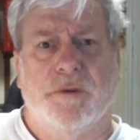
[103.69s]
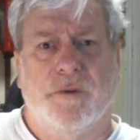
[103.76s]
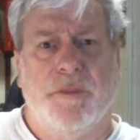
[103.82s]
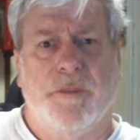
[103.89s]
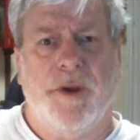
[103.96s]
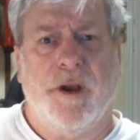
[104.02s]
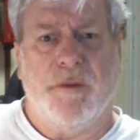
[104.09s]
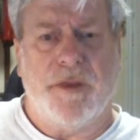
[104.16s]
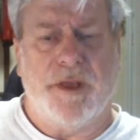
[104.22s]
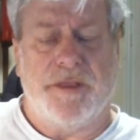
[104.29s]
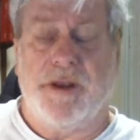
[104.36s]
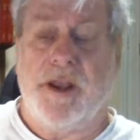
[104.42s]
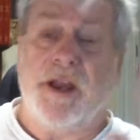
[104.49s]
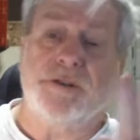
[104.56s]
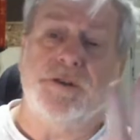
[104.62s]
repair
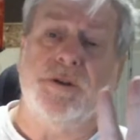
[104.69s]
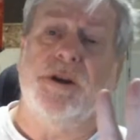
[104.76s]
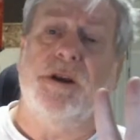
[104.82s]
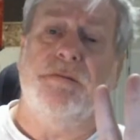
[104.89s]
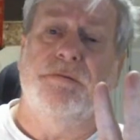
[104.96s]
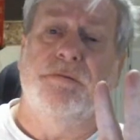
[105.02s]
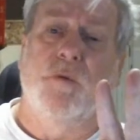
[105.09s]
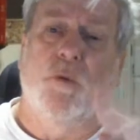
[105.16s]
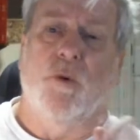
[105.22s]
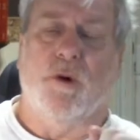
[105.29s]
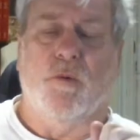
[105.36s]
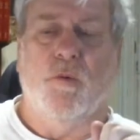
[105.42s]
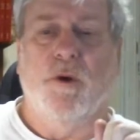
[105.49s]
method. Actually, at four.